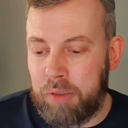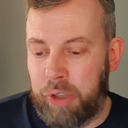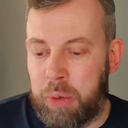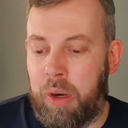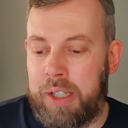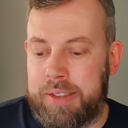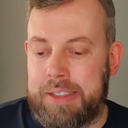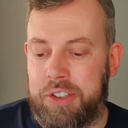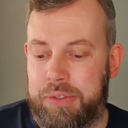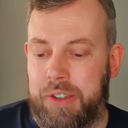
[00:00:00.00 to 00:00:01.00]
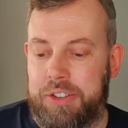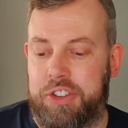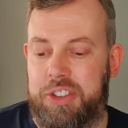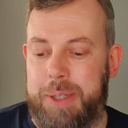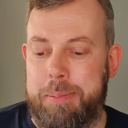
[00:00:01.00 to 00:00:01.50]
require these
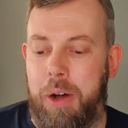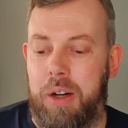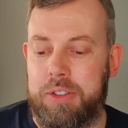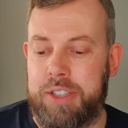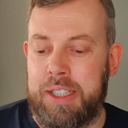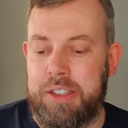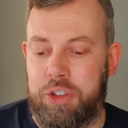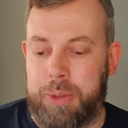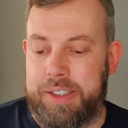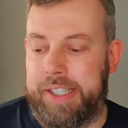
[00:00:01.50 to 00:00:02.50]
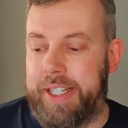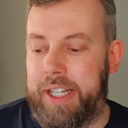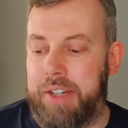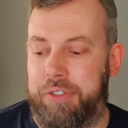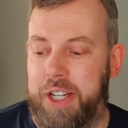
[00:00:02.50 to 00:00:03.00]
devices to be marked to
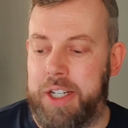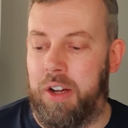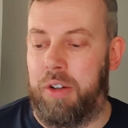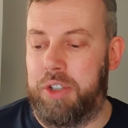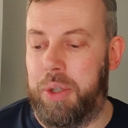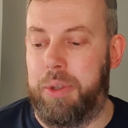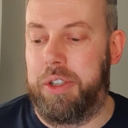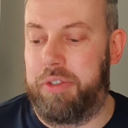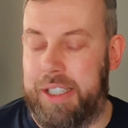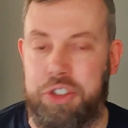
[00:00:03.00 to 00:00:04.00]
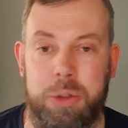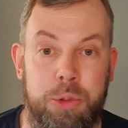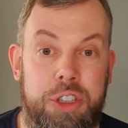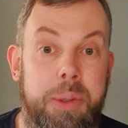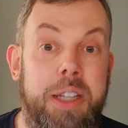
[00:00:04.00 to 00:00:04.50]
indicate if they are
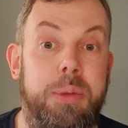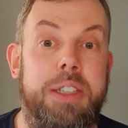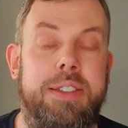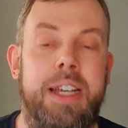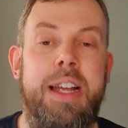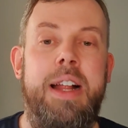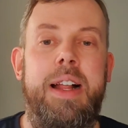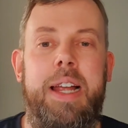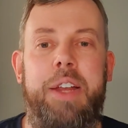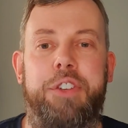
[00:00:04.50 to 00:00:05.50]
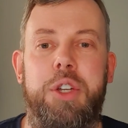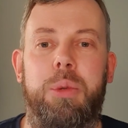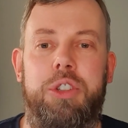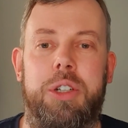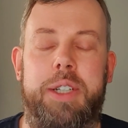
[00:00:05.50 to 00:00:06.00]
unidirectional. So in other words, if you
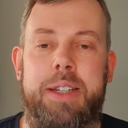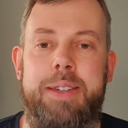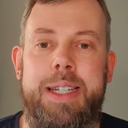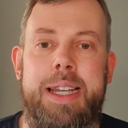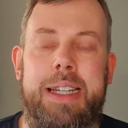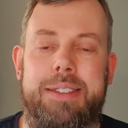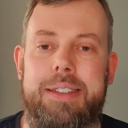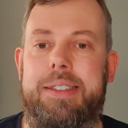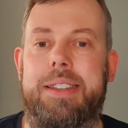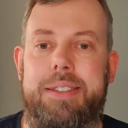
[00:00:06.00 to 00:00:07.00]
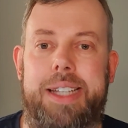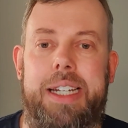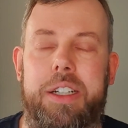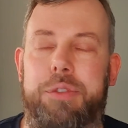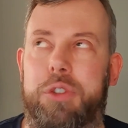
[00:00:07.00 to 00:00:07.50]
were to look in the existing
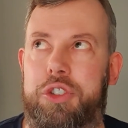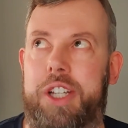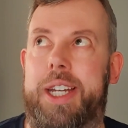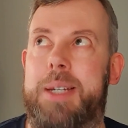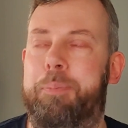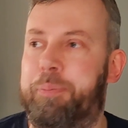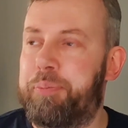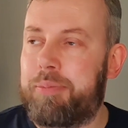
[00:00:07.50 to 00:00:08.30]
standard for, say,